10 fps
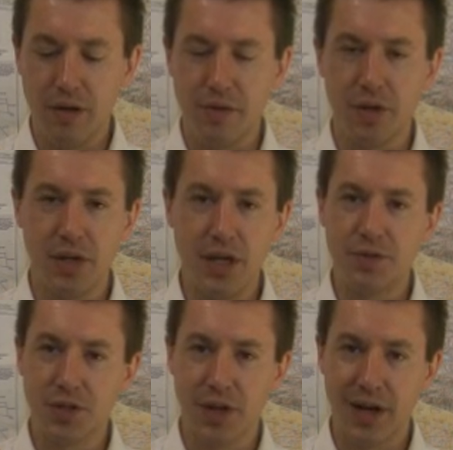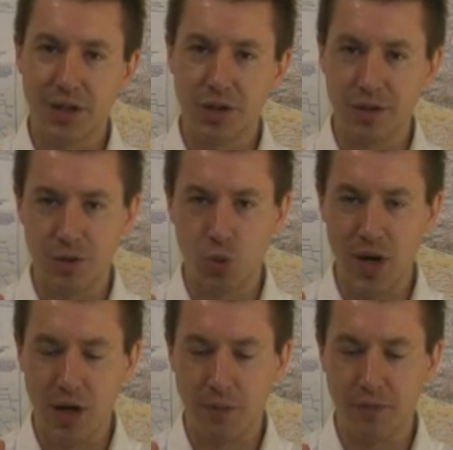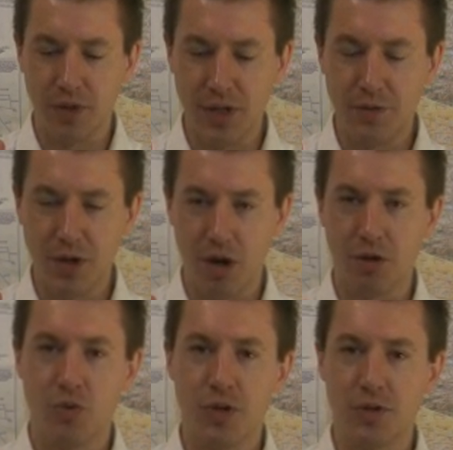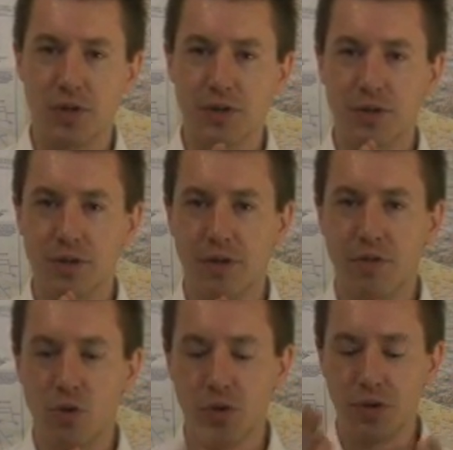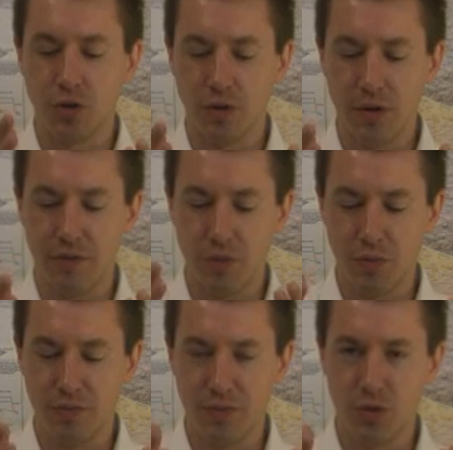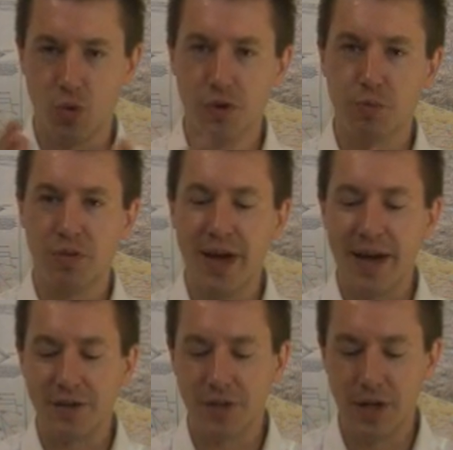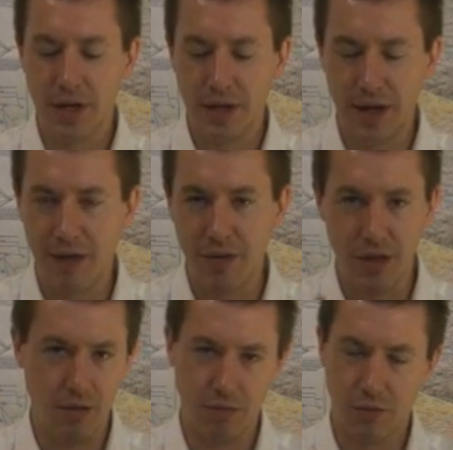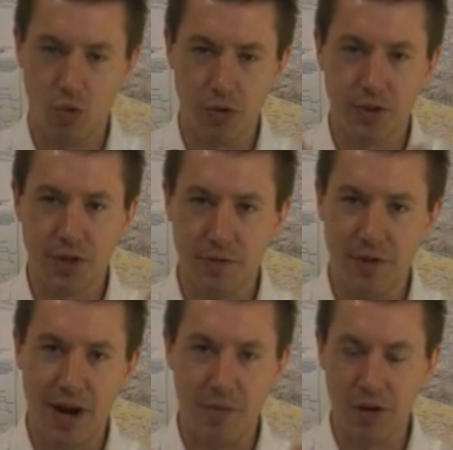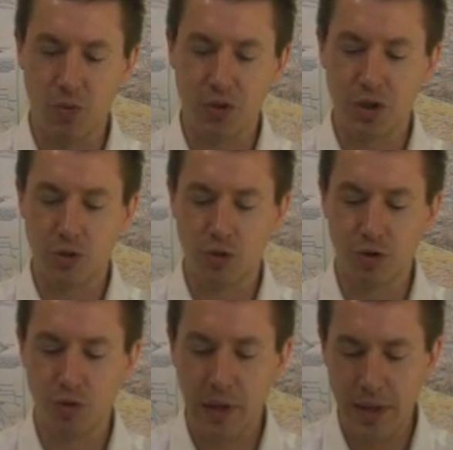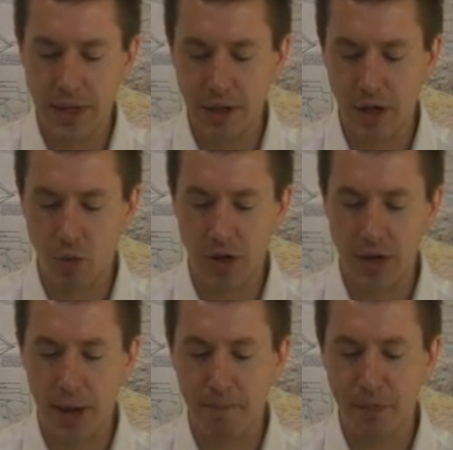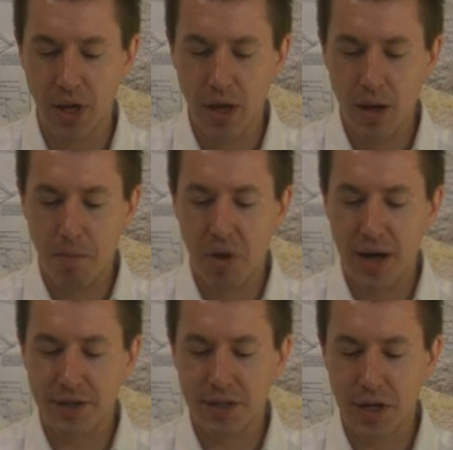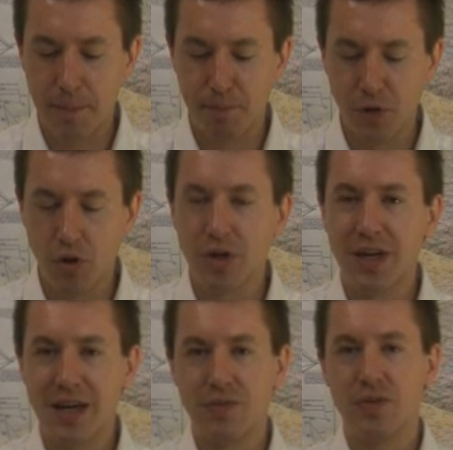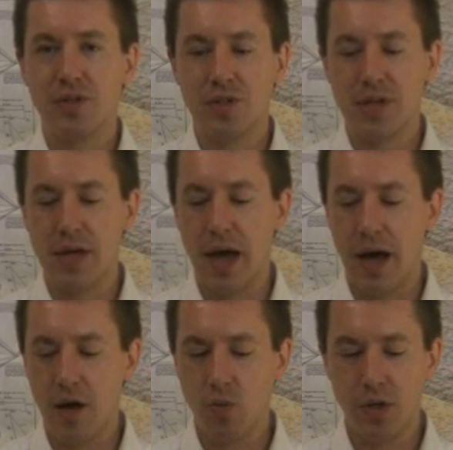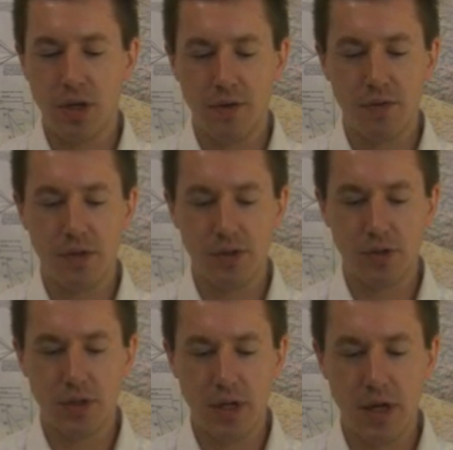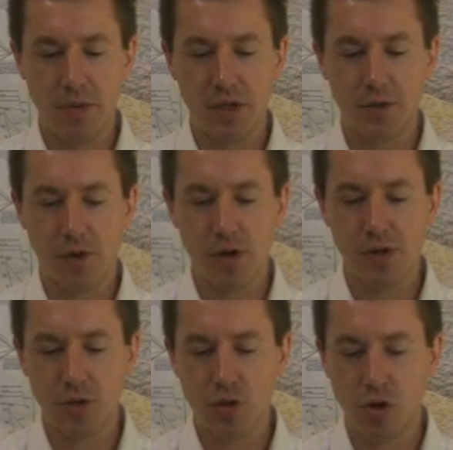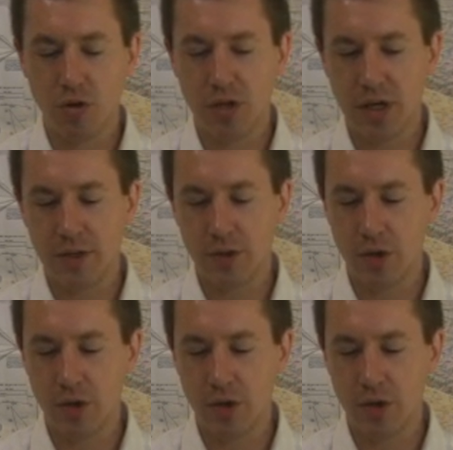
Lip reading: leaf selection as well, the leaf characteristics of the source plant, and of course the environment in which it grew and whatnot. But looking at this tea, I would give this tea, I mean, as far as DongDings